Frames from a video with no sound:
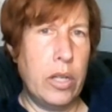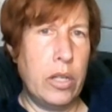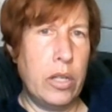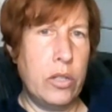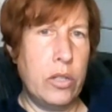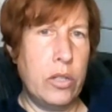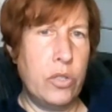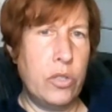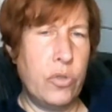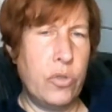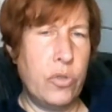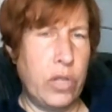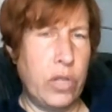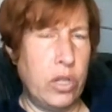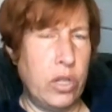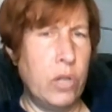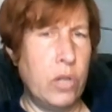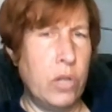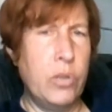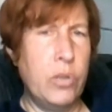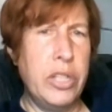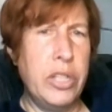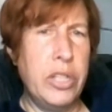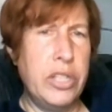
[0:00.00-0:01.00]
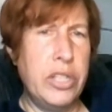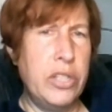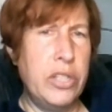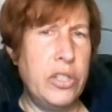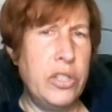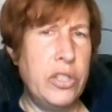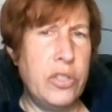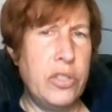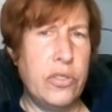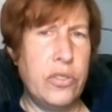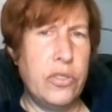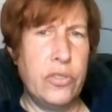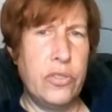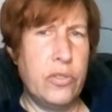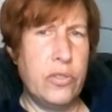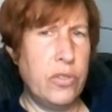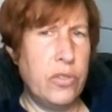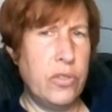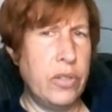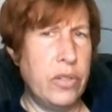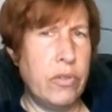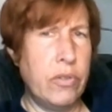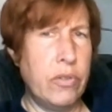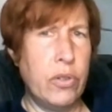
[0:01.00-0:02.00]
Draconids,
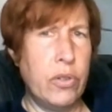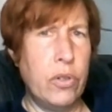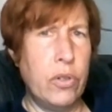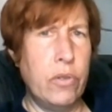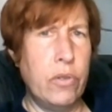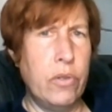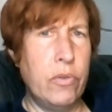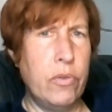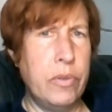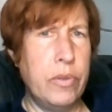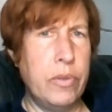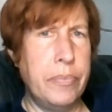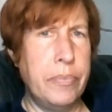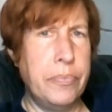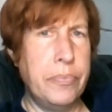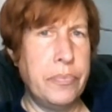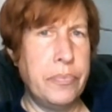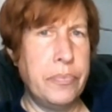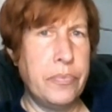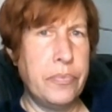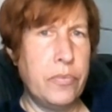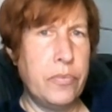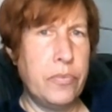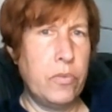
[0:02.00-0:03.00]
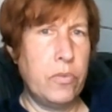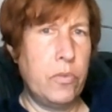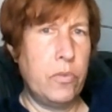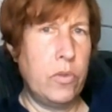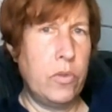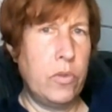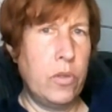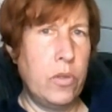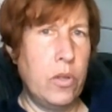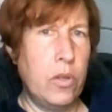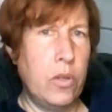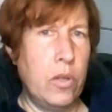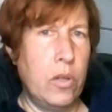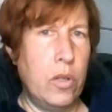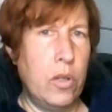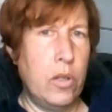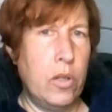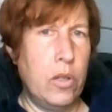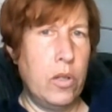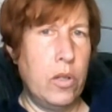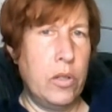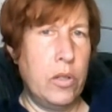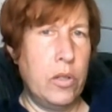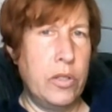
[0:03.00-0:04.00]
never heard of them.
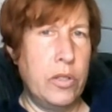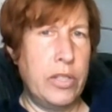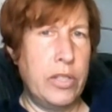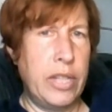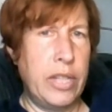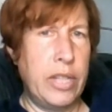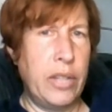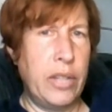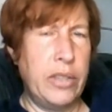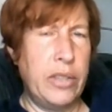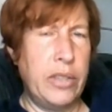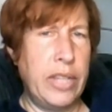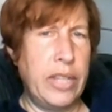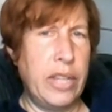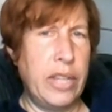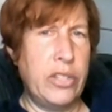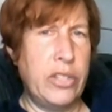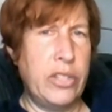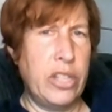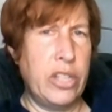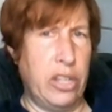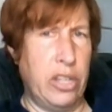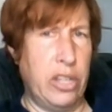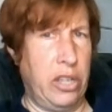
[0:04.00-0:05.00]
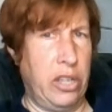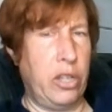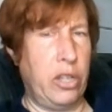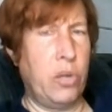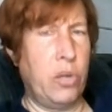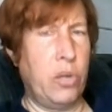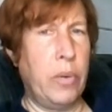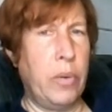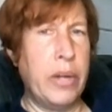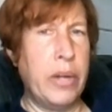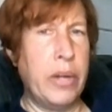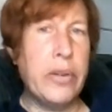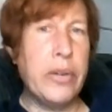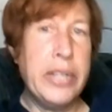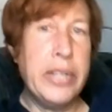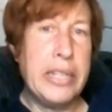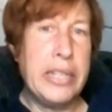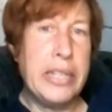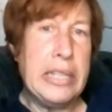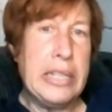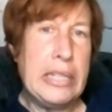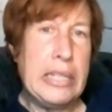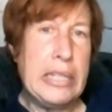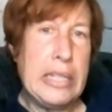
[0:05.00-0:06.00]
South Delta
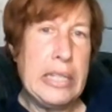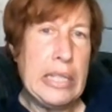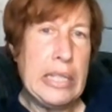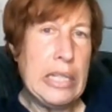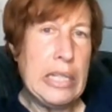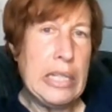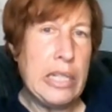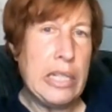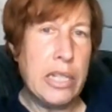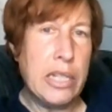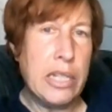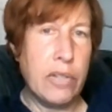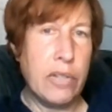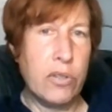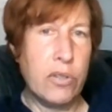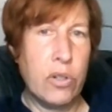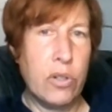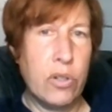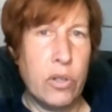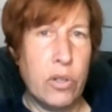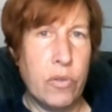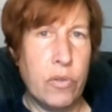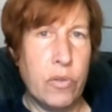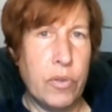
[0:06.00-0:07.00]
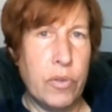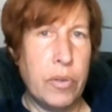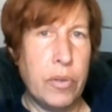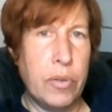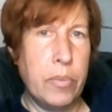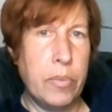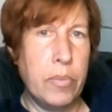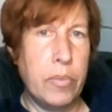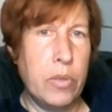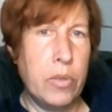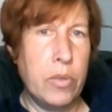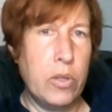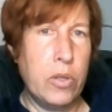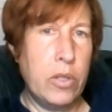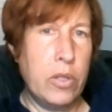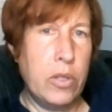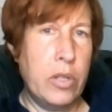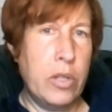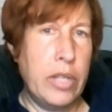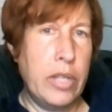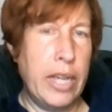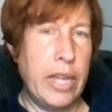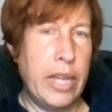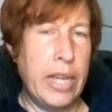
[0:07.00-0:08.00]
Aquarids, never heard of them.
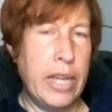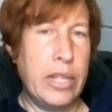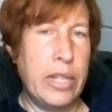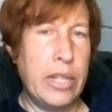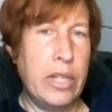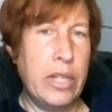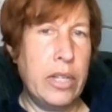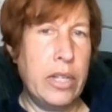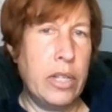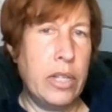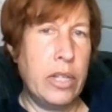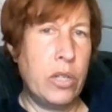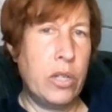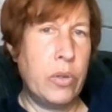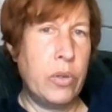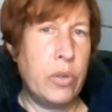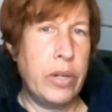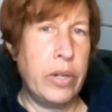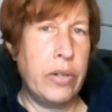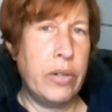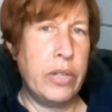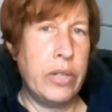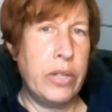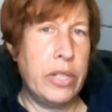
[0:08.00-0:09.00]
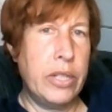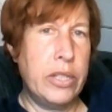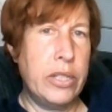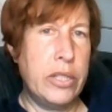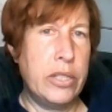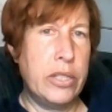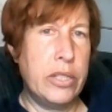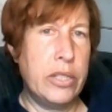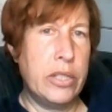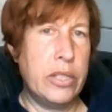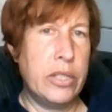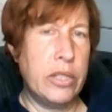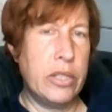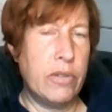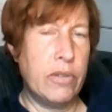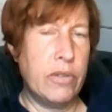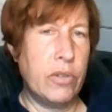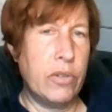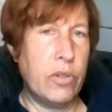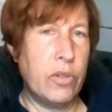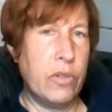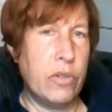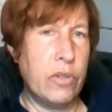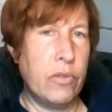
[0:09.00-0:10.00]
Eta Aquarids, never
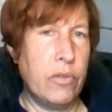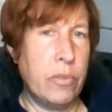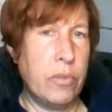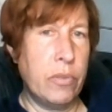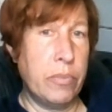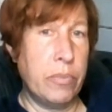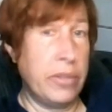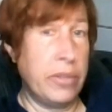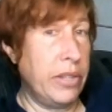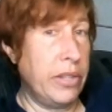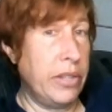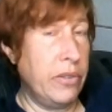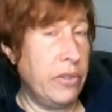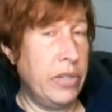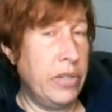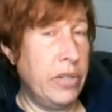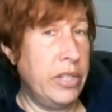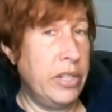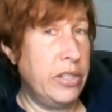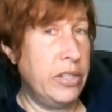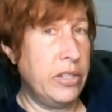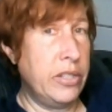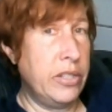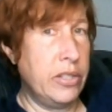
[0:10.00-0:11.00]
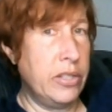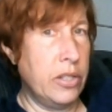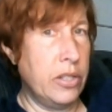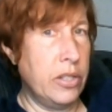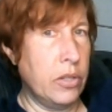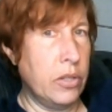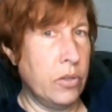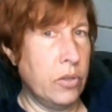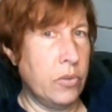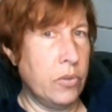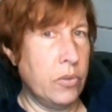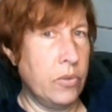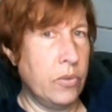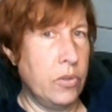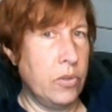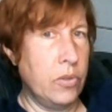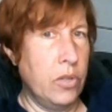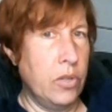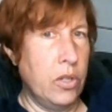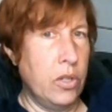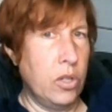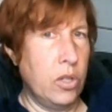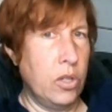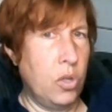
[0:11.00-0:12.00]
heard of them. Lyrids, no.
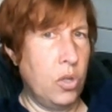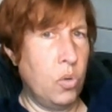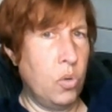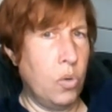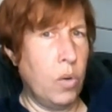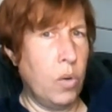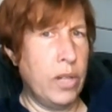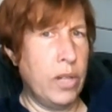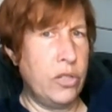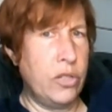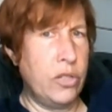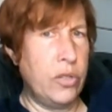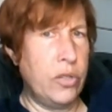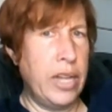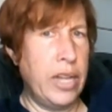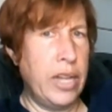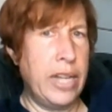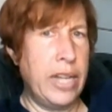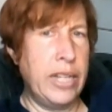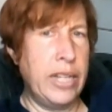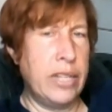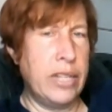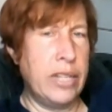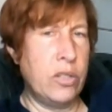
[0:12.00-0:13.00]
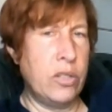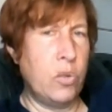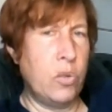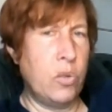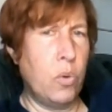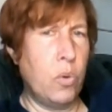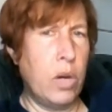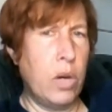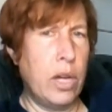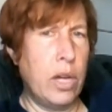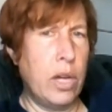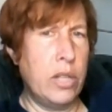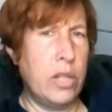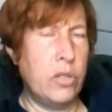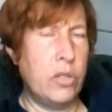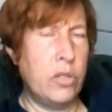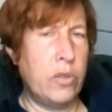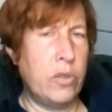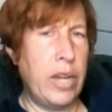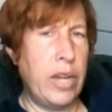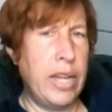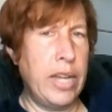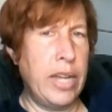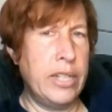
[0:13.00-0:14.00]
Quadranid,
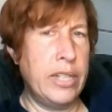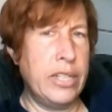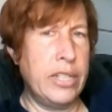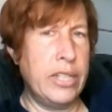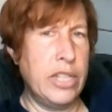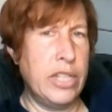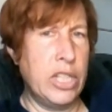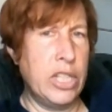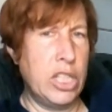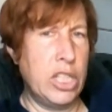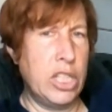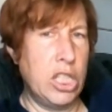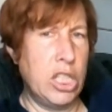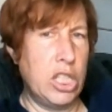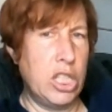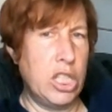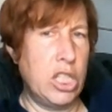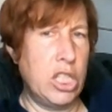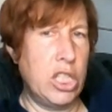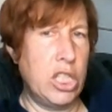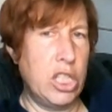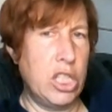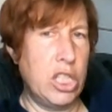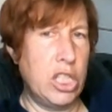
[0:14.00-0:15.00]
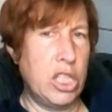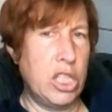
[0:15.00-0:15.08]
quadrantids